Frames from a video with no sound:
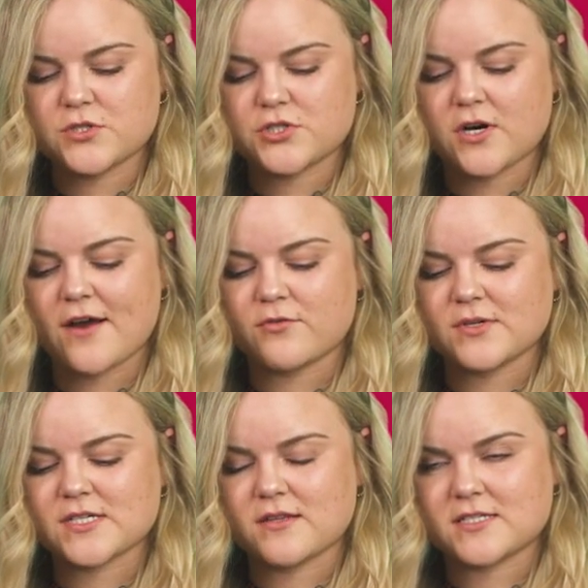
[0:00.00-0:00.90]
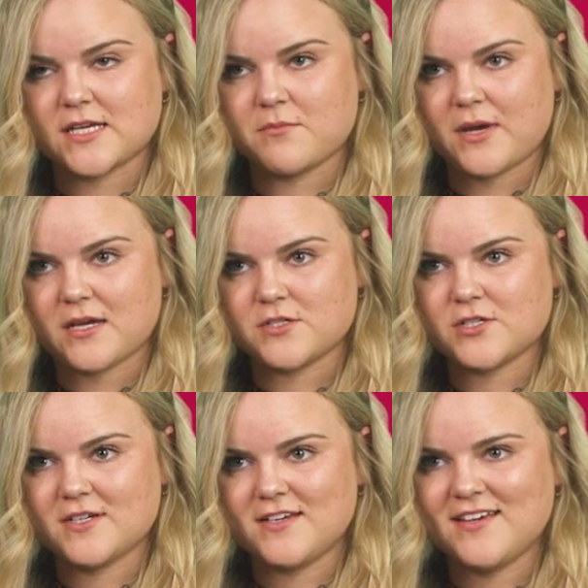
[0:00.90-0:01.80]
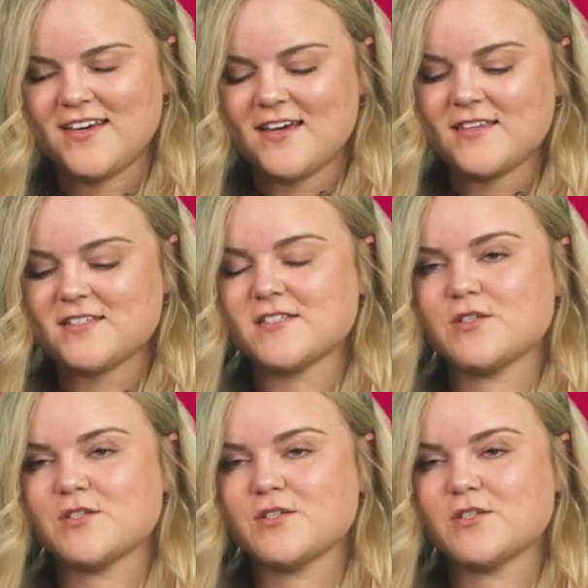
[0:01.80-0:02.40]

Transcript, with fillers: to ensure everyone's on the same page? This